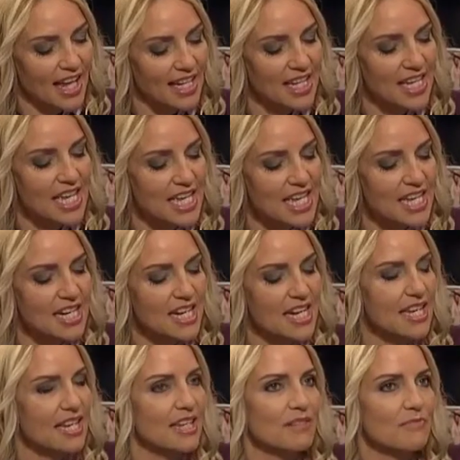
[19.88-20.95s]
honey
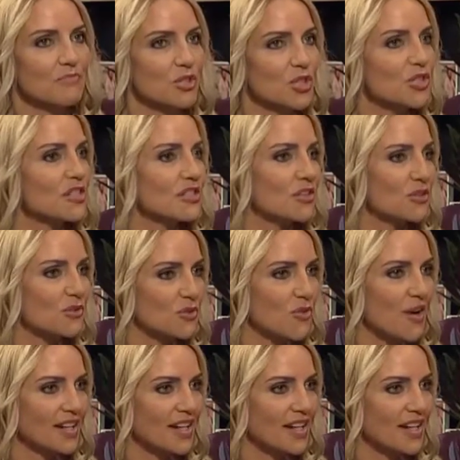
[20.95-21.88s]
in in beauty circles